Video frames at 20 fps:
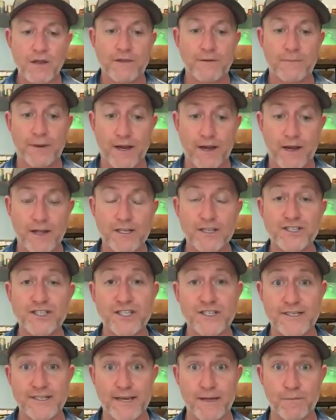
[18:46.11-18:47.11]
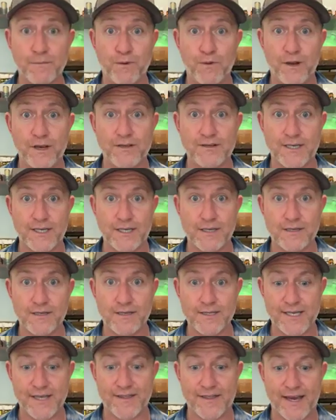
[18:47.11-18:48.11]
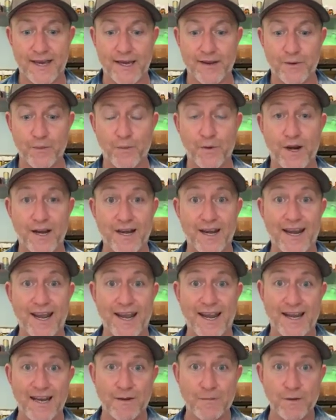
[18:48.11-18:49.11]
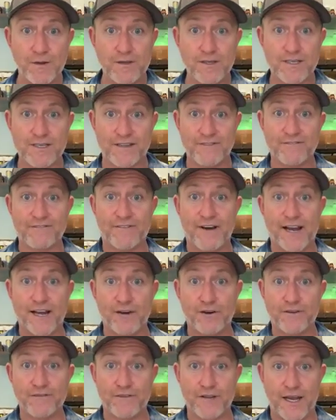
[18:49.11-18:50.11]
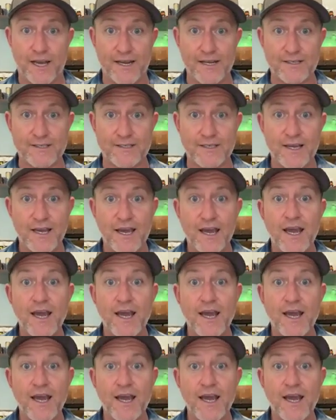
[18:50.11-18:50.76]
the biology standpoint is that when an animal is in fight or flight,